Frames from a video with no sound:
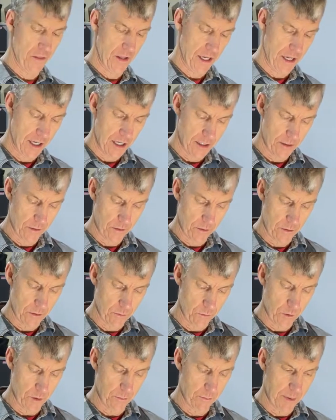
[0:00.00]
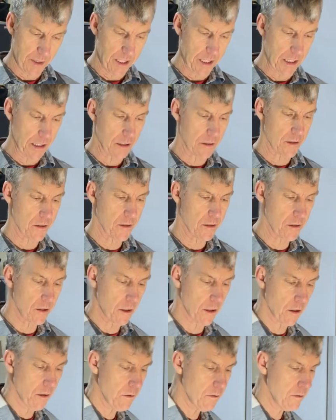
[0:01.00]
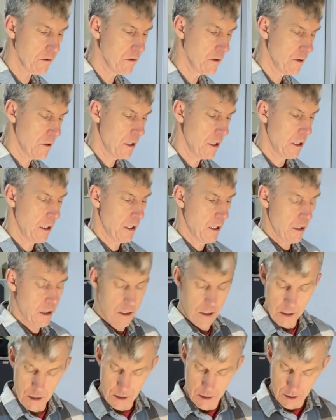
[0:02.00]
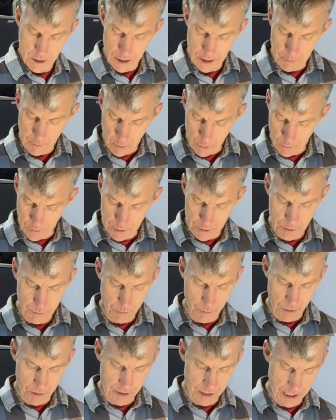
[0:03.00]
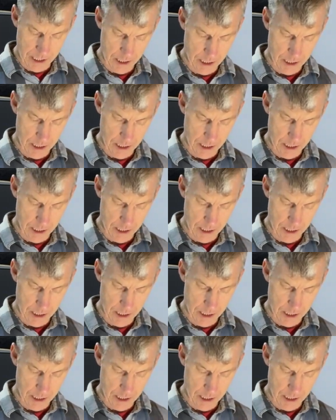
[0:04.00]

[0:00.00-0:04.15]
the handle will be. So I'm going to put the